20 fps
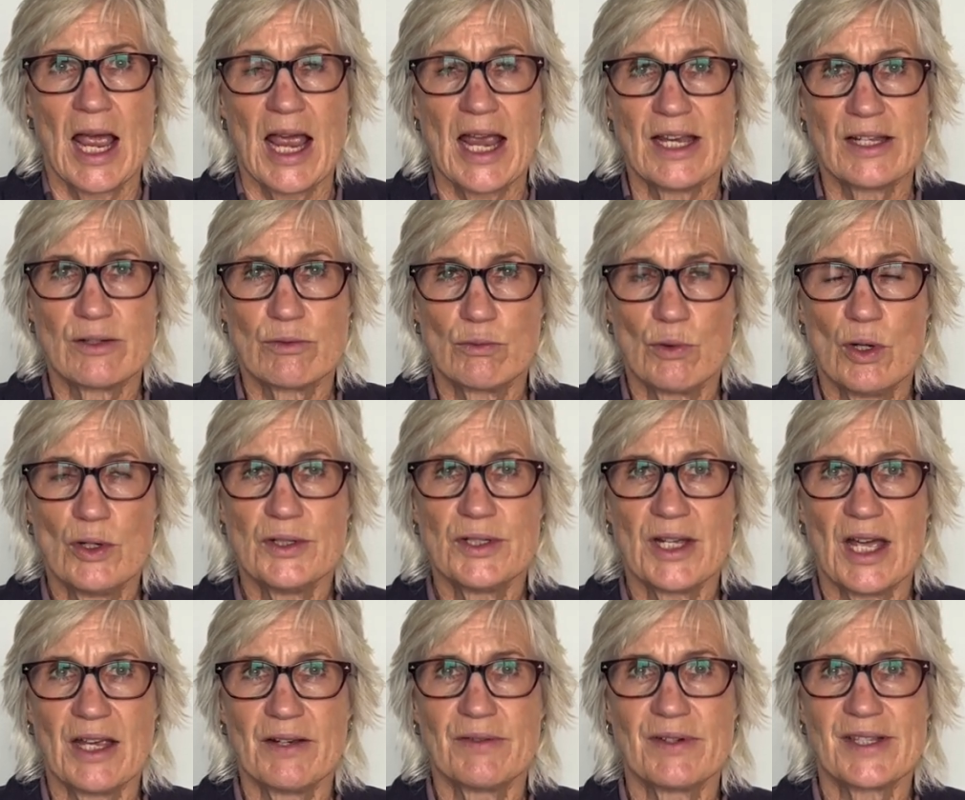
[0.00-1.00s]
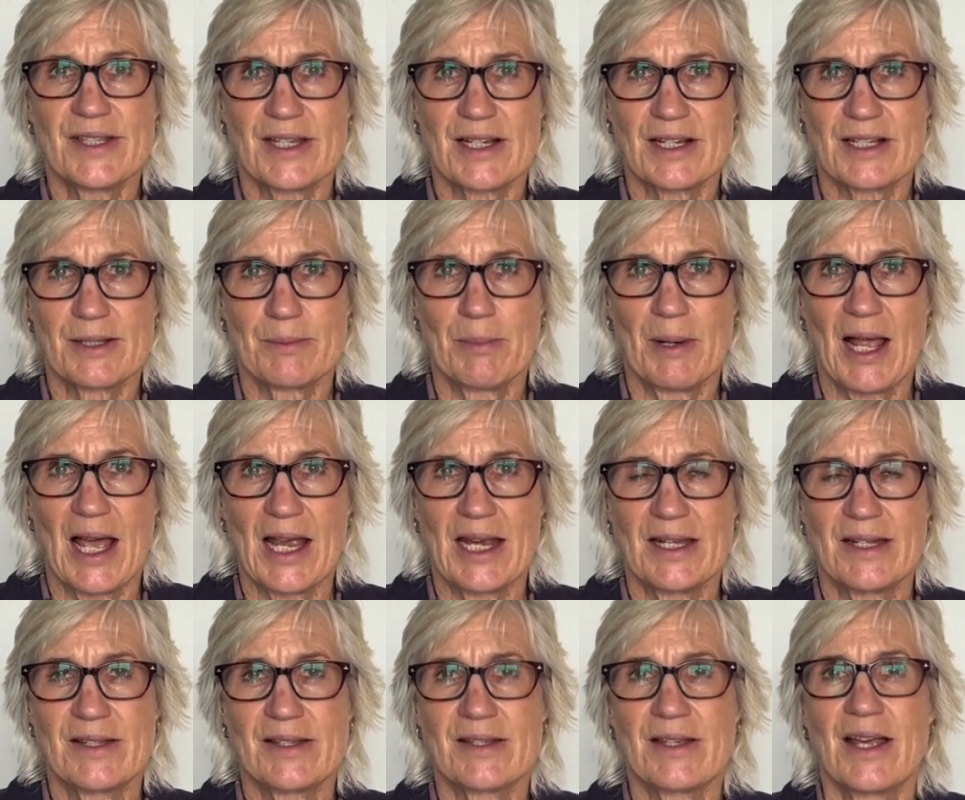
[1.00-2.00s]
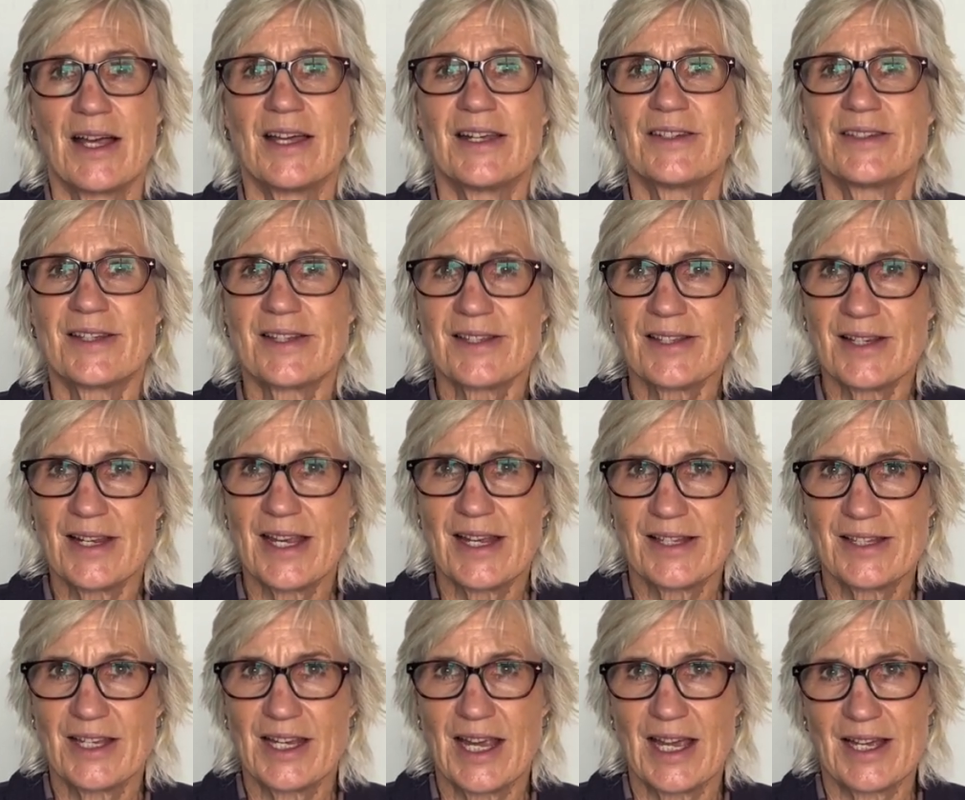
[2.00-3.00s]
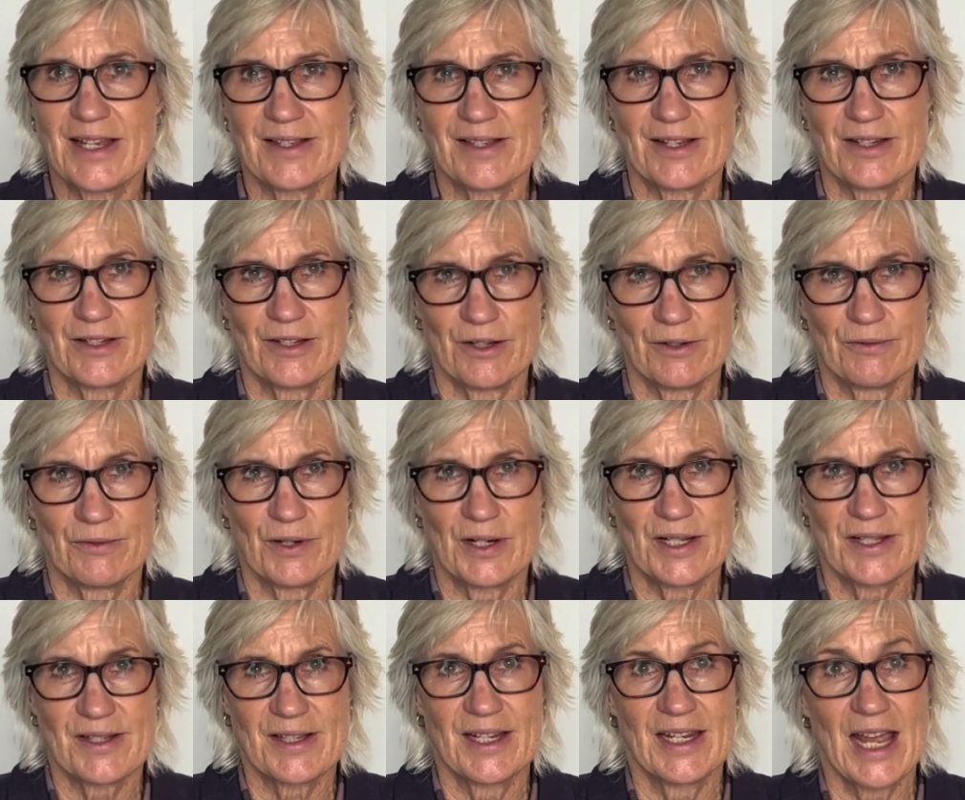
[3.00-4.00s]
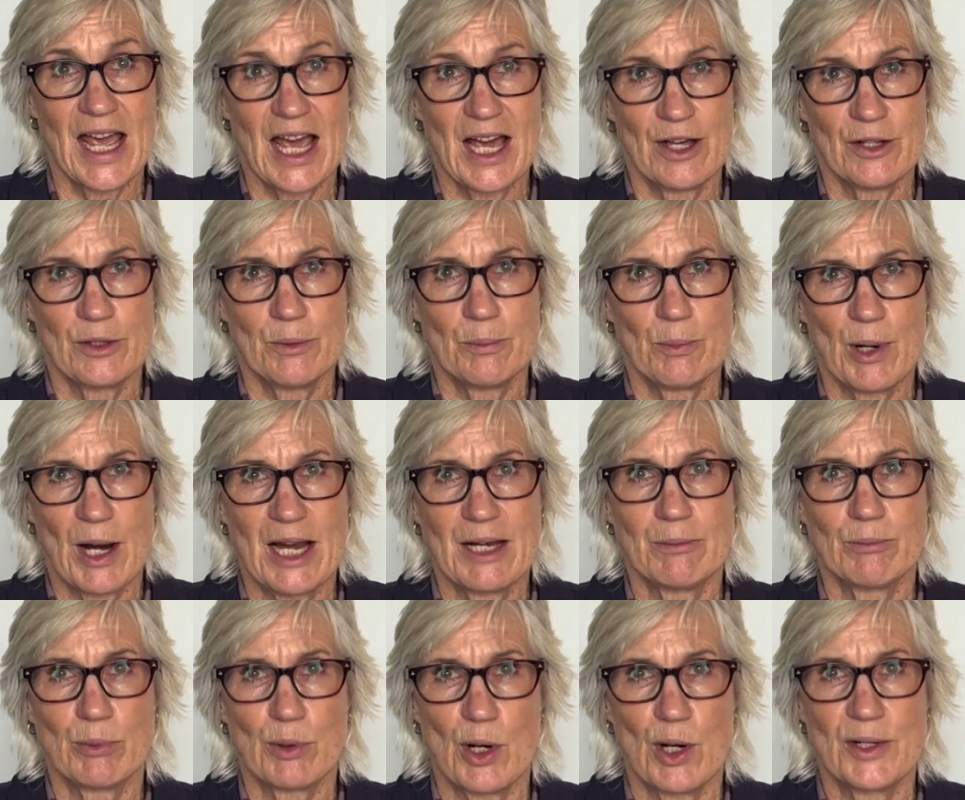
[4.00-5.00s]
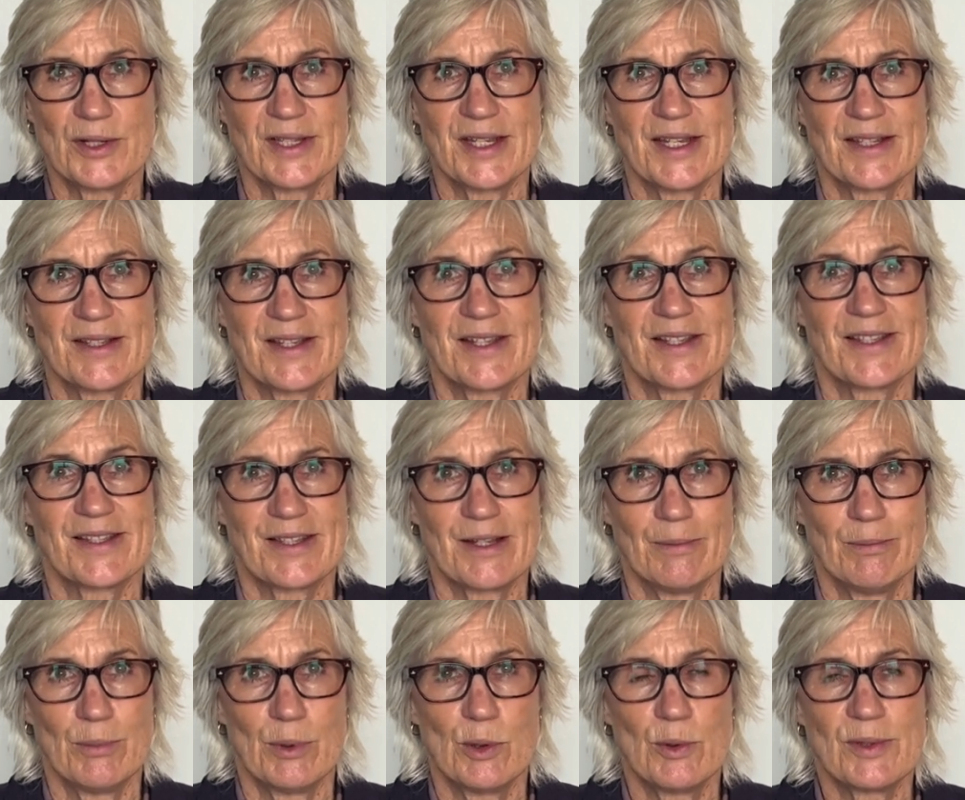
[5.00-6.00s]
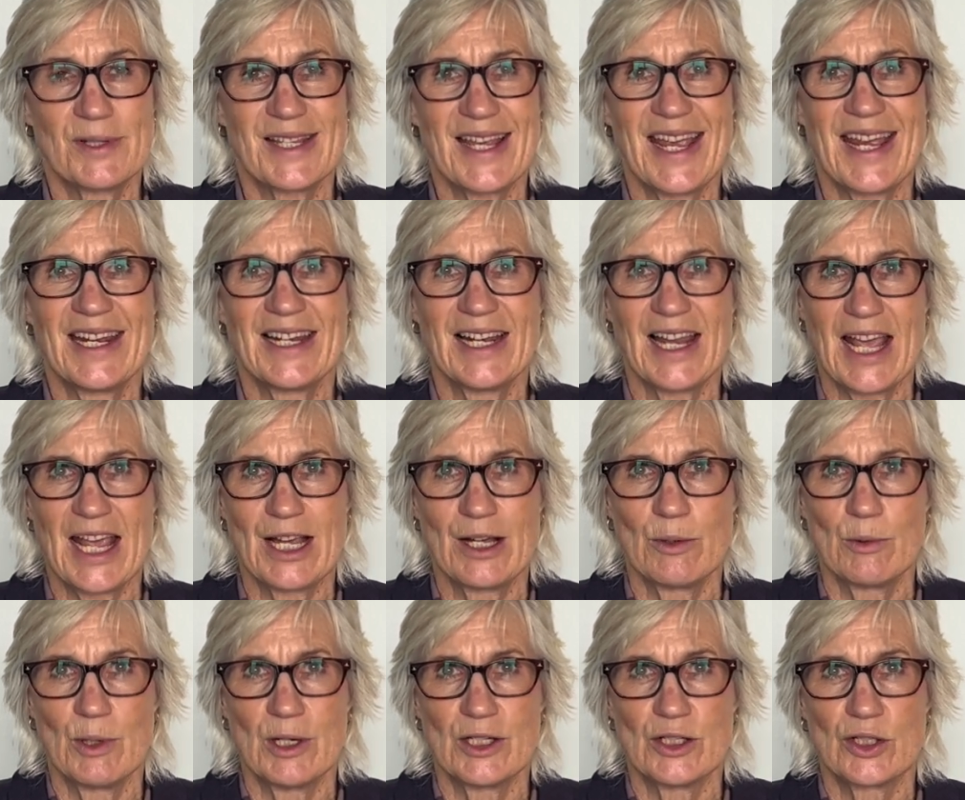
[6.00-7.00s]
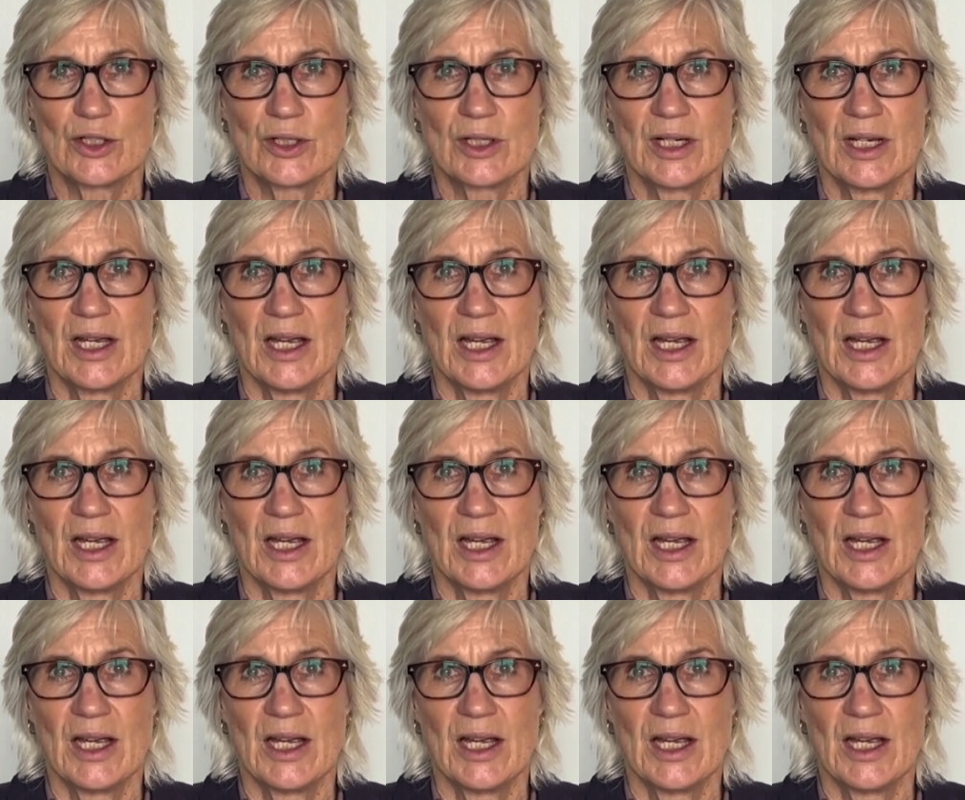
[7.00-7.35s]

As Ron Davis explains, dyslexia is a difference in how the brain processes symbols and language.